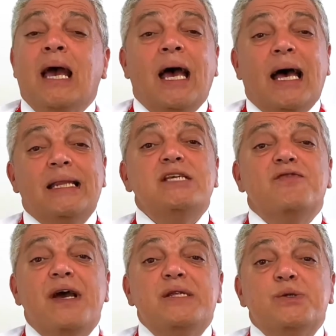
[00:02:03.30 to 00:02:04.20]
and these
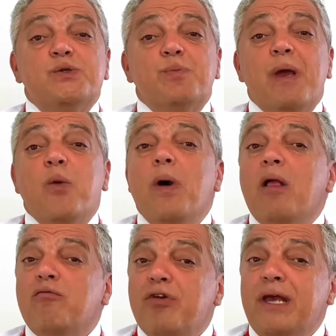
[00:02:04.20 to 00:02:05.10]
vendors may
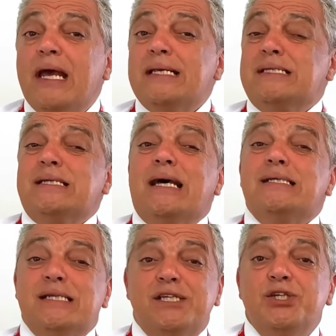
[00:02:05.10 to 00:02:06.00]
well regret a
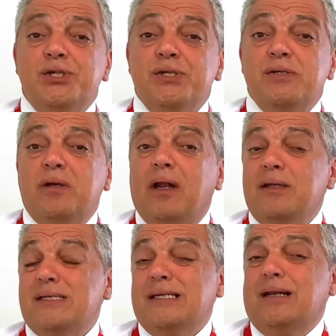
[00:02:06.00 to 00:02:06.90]
decision to
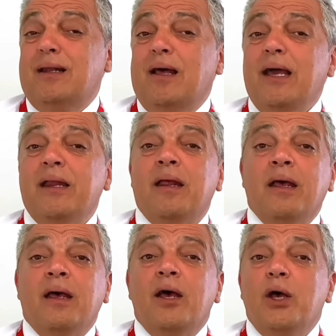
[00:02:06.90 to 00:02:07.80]
decline
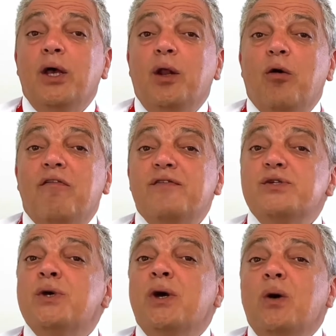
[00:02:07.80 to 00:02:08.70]
early
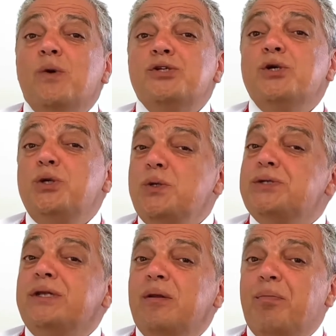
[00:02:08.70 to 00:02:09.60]
offers, which are
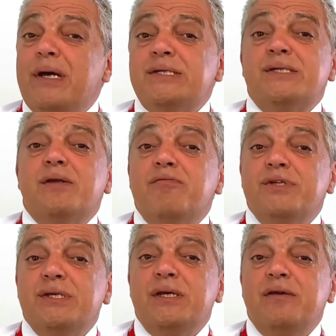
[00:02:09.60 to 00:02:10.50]
usually the best
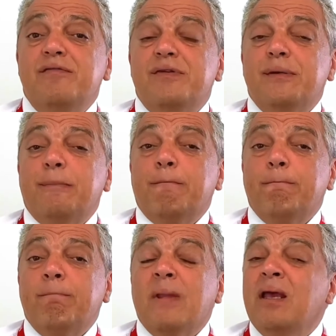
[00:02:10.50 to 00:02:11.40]
received.
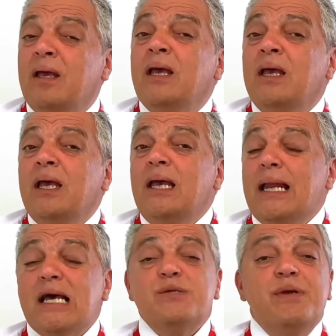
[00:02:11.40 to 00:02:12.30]
It
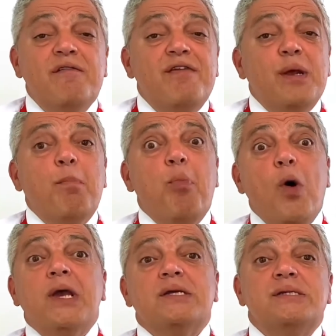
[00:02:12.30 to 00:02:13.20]
has been a very
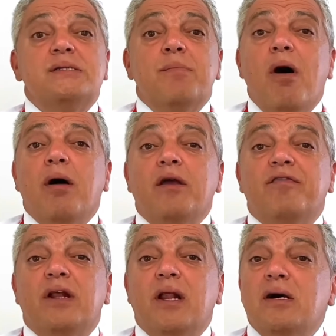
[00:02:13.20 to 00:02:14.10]
buoyant market
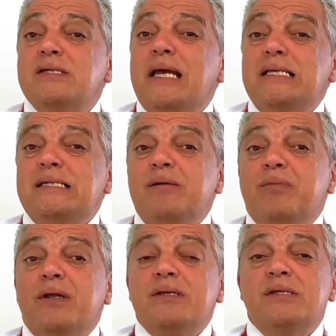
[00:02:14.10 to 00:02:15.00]
for the last 18
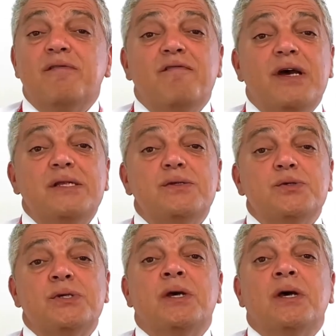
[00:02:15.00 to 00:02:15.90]
months, and
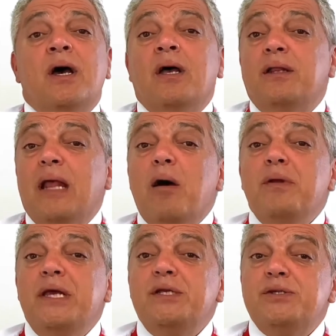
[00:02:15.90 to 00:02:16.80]
vendors now
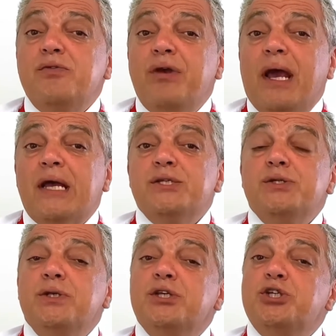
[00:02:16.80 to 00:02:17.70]
need to react
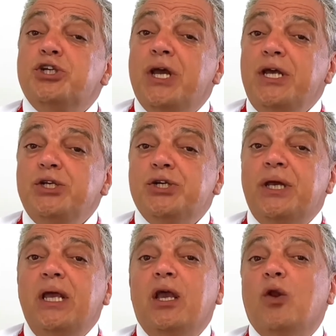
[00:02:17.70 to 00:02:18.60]
to the
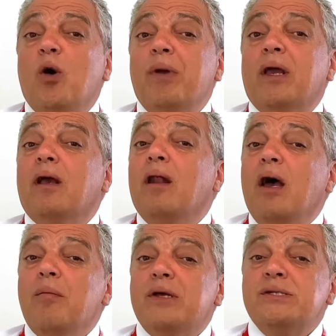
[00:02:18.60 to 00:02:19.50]
changing economic
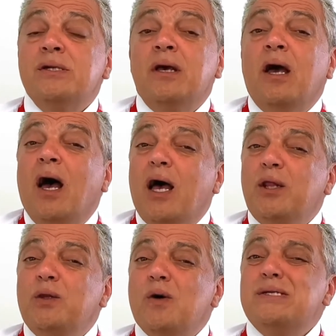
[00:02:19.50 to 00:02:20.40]
climate
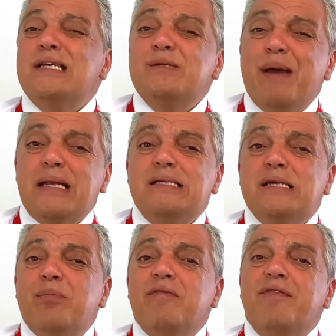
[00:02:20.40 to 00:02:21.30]
and not expect
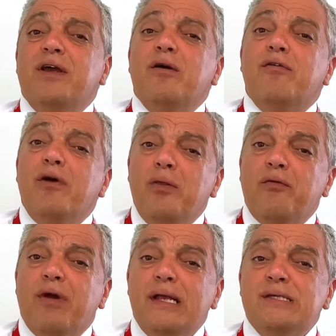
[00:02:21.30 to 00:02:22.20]
double-figure
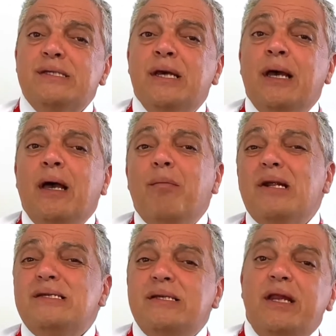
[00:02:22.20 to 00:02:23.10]
growth rates, but
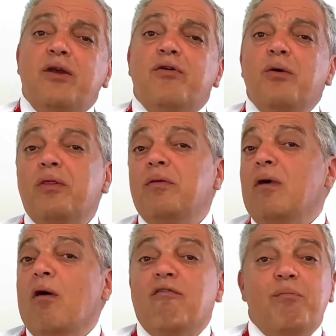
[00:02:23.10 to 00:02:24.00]
a steady growth
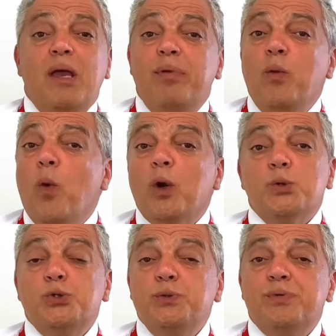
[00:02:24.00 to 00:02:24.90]
of maybe 1
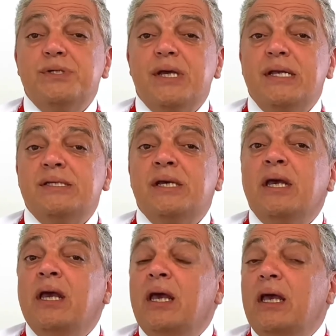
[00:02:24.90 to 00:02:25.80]
or 2%
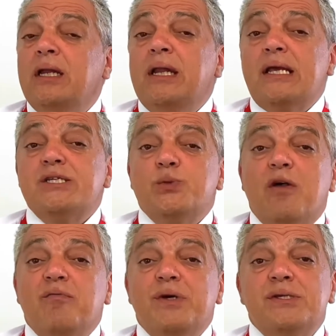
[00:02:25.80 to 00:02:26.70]
in the next
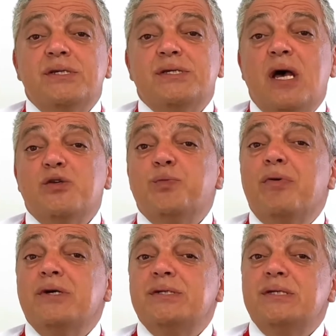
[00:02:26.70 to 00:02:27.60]
12 months as house
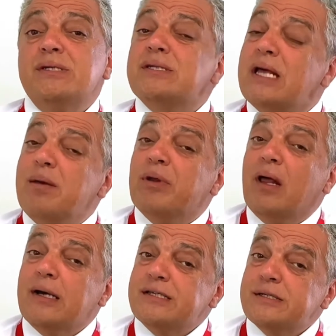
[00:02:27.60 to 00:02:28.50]
prices
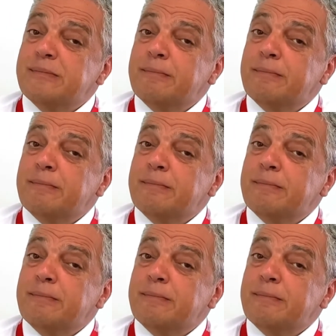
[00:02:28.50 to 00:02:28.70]
stabilise.